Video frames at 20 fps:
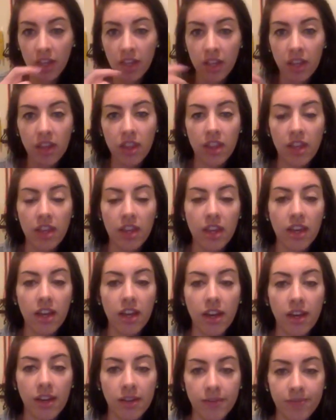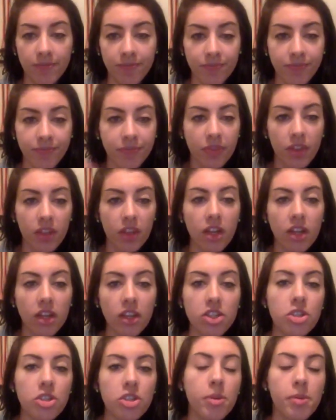the
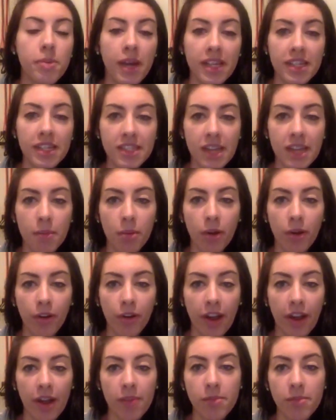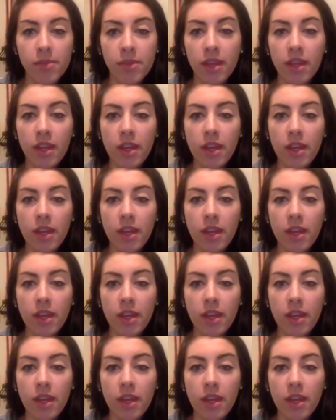2B Mindset program,